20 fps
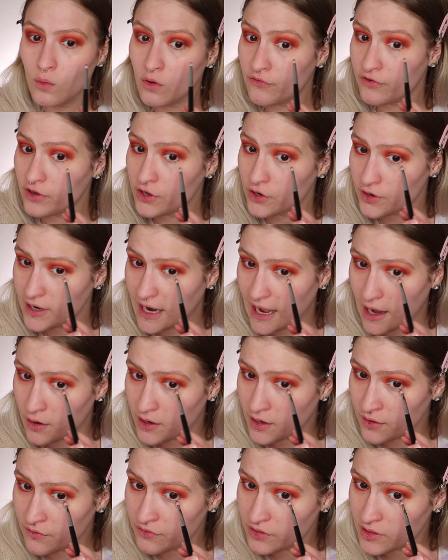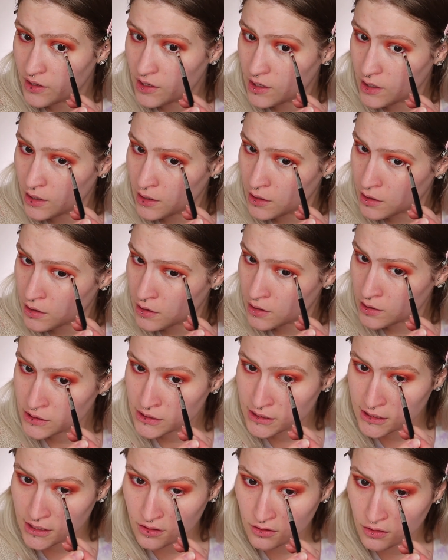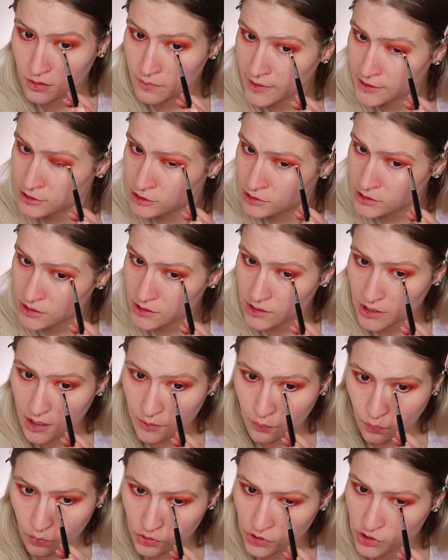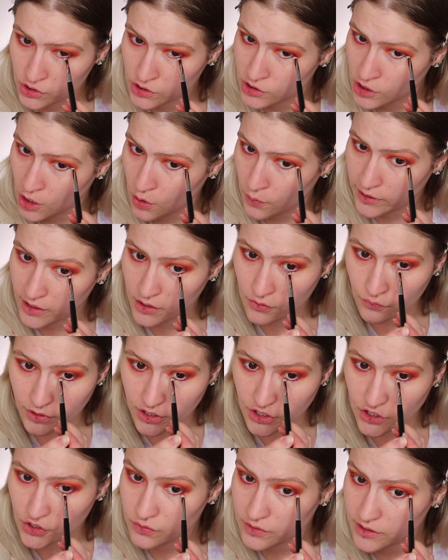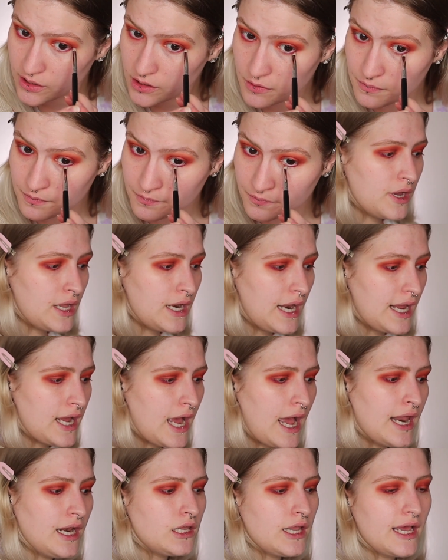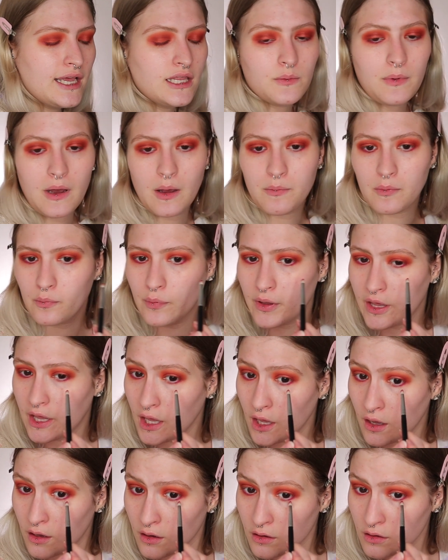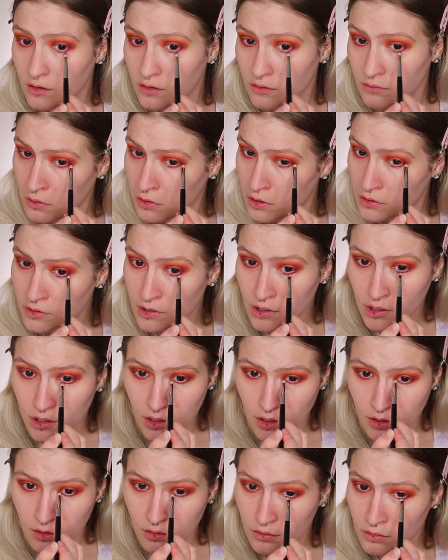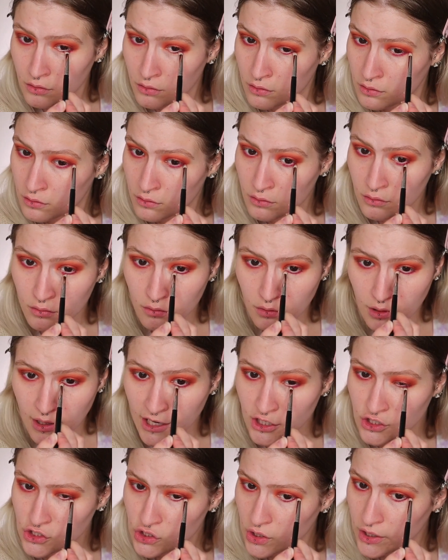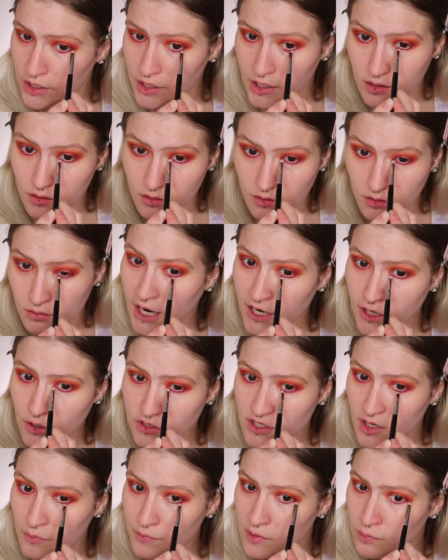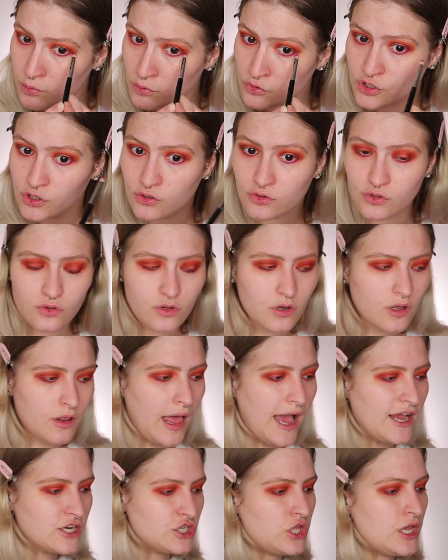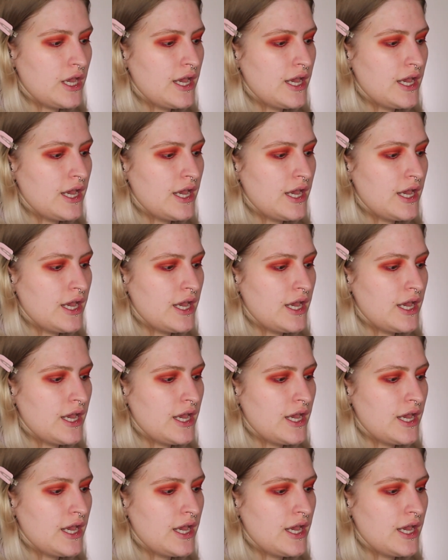We'll figure it out. If the concealer messes it up, we'll just go in and redo it. But I kind of like the pop of pink on the lash line. I know some people do their lash